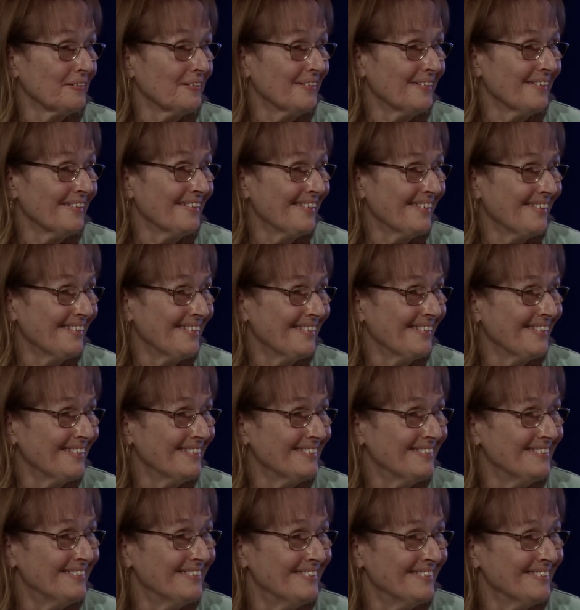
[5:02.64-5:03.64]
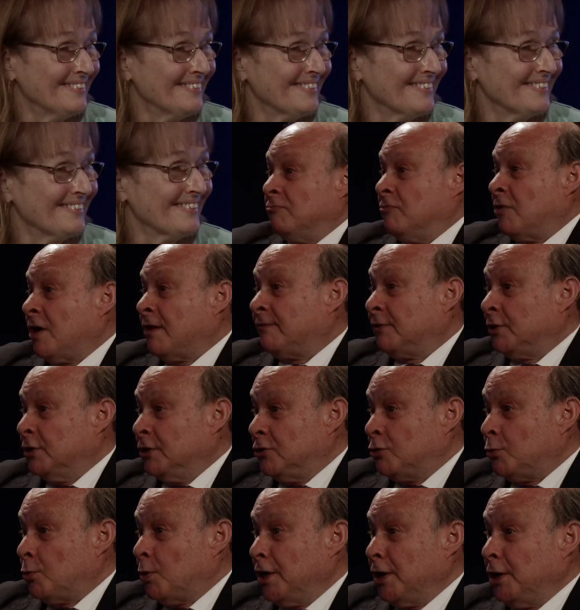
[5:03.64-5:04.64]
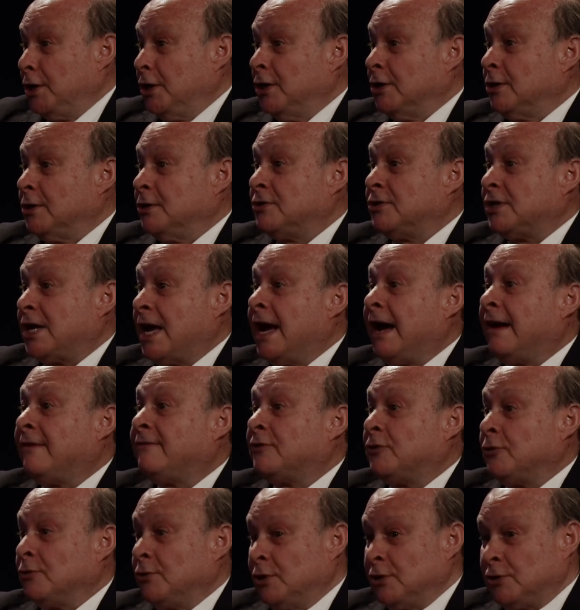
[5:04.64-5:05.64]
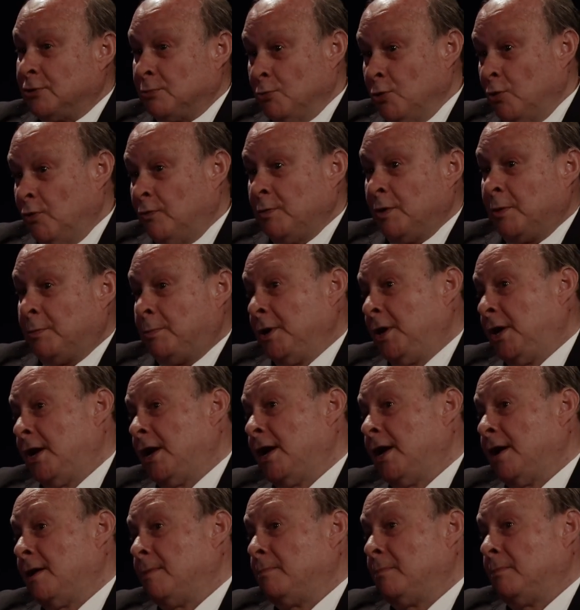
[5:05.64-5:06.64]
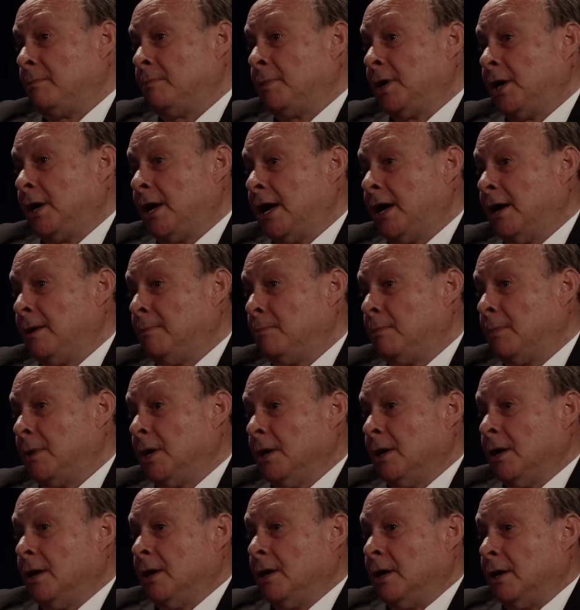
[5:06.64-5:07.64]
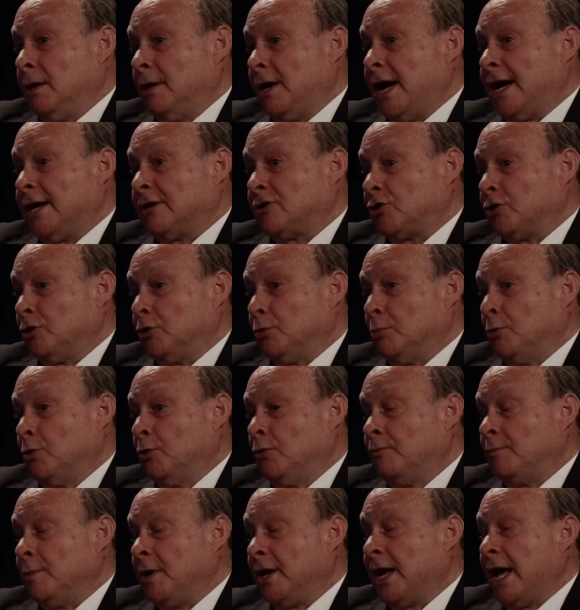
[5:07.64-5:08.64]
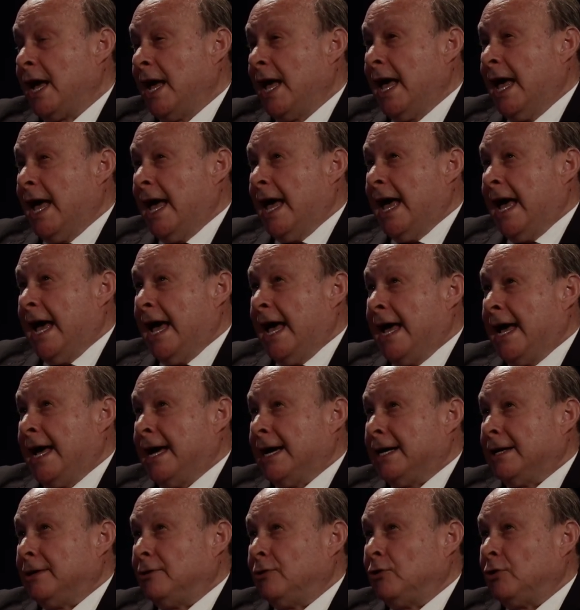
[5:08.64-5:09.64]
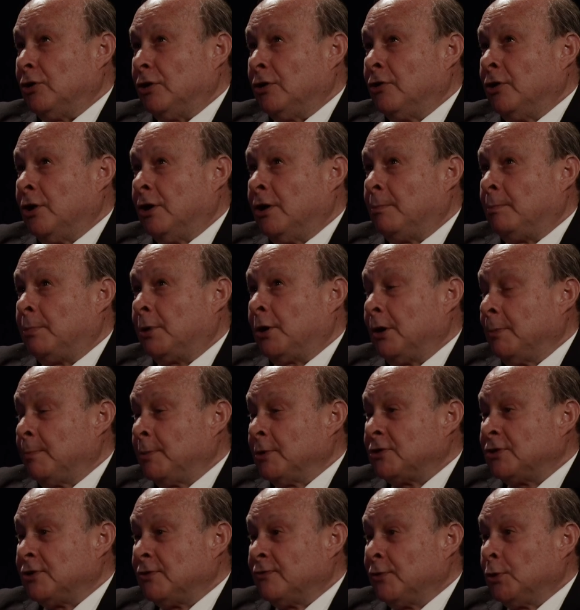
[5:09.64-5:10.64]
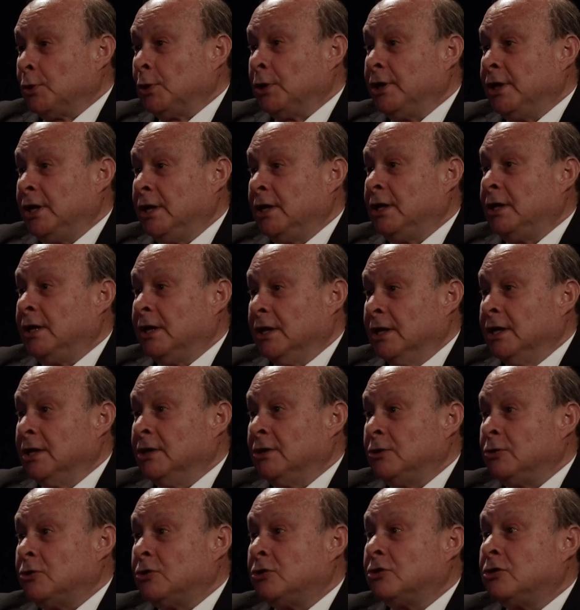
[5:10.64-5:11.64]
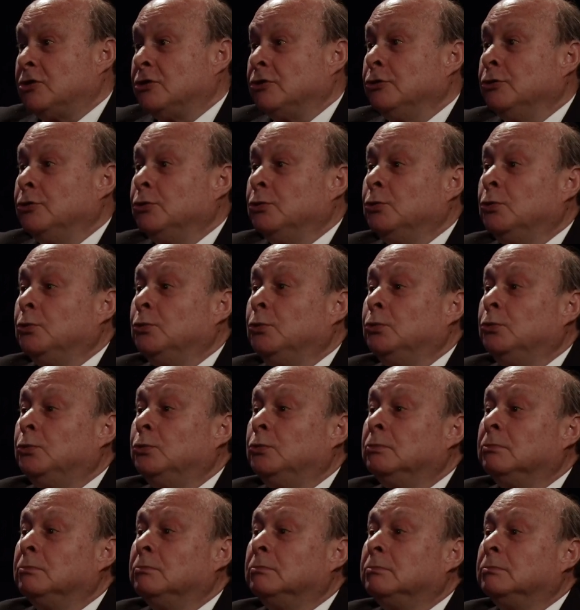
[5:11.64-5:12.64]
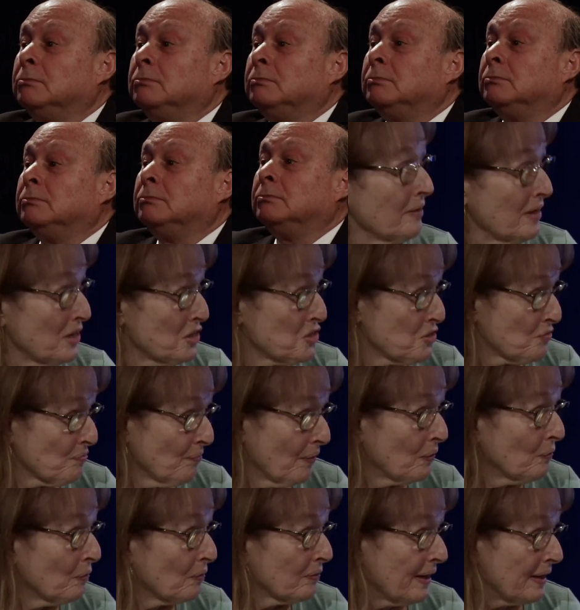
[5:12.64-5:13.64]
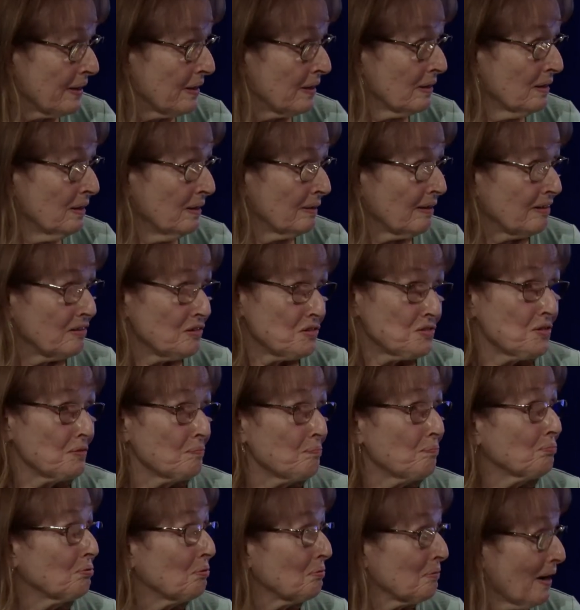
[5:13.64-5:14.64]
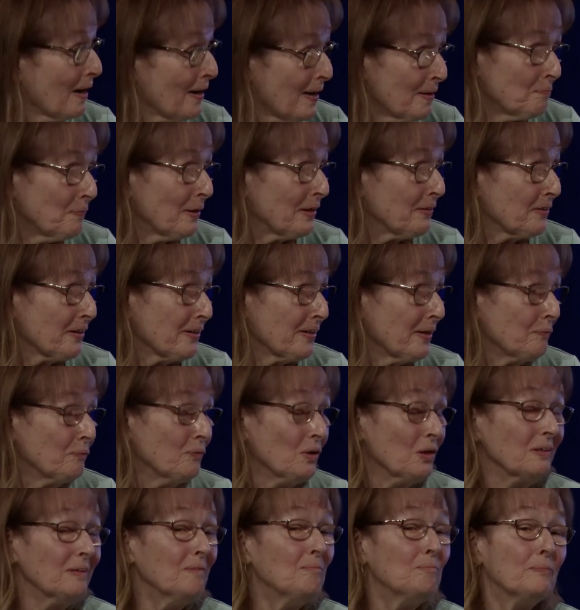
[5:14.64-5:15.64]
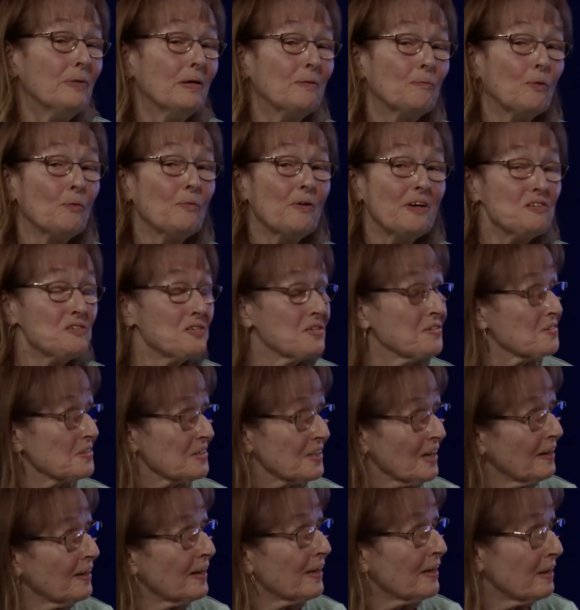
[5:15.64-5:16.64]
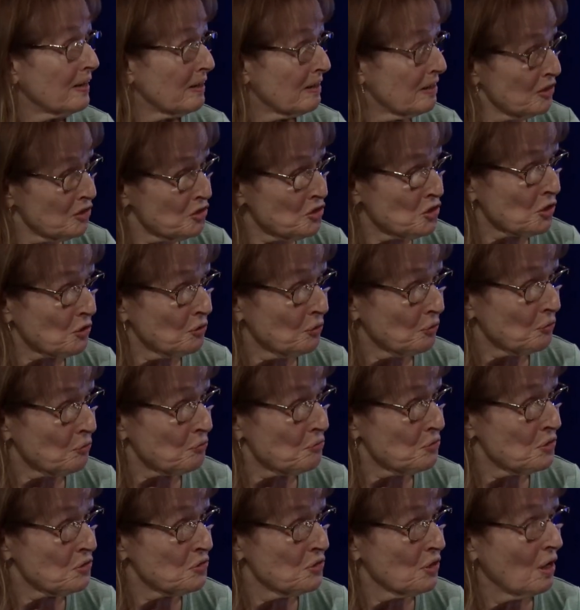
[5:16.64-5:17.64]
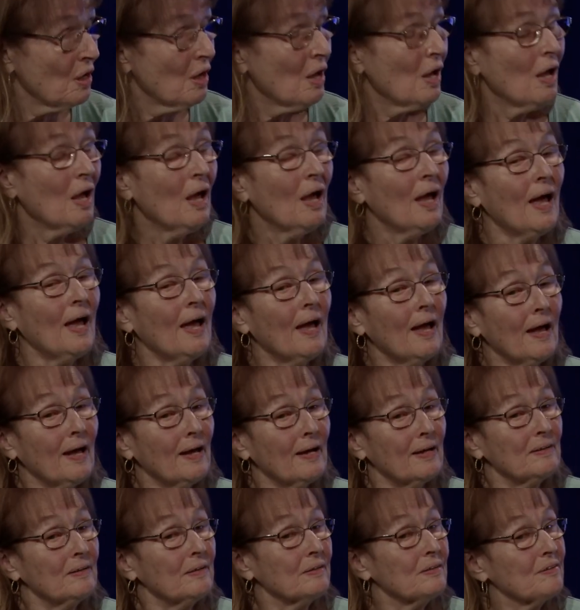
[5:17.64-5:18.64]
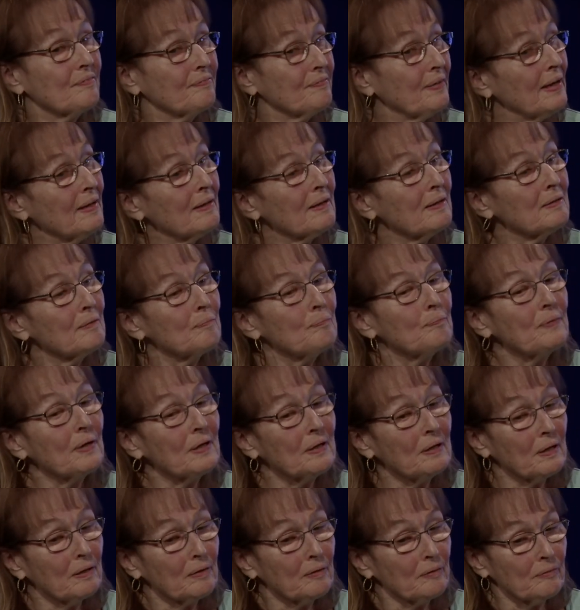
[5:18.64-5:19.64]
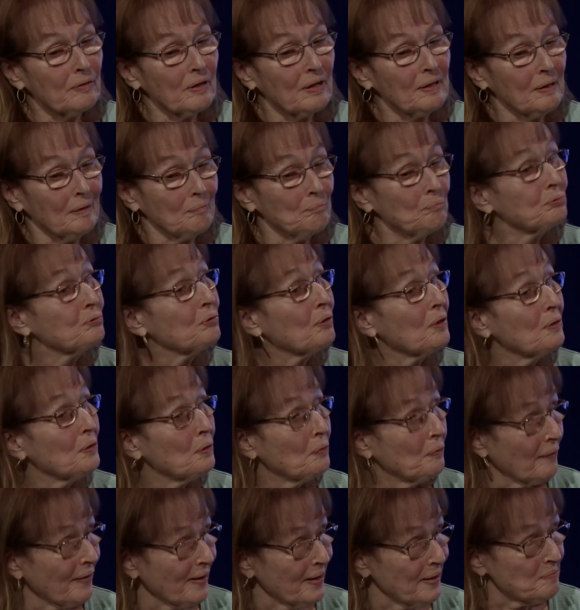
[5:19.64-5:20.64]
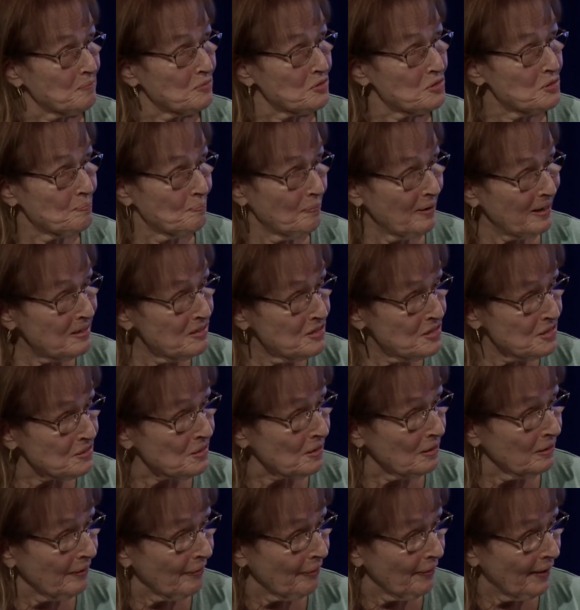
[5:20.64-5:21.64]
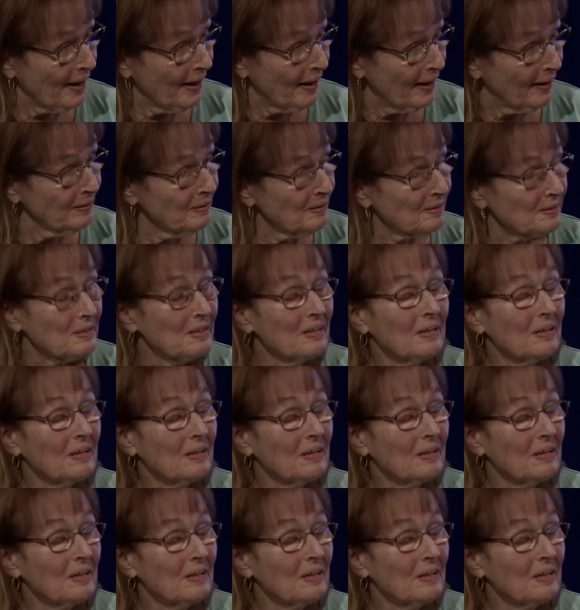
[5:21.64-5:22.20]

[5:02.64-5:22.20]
So we started roughly twenty years after this movement became, became a national movement. And the purpose of the league is to encourage voting. That's a primary one, but we study issues and develop our uh, programs based on that.